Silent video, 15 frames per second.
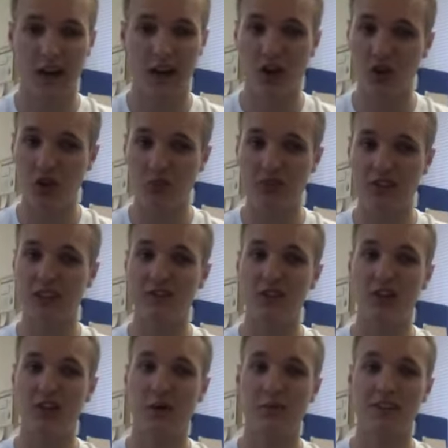I hope Steve
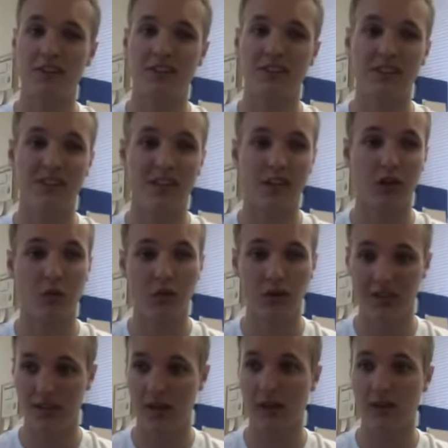Jobs is listening,
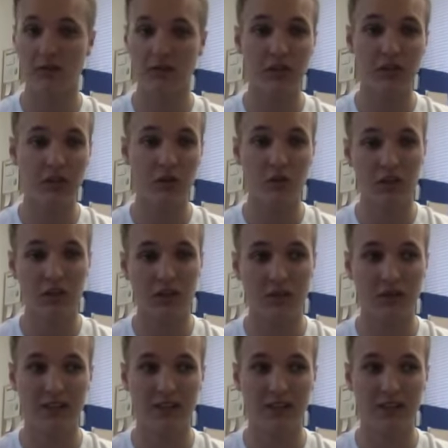which thankfully he was,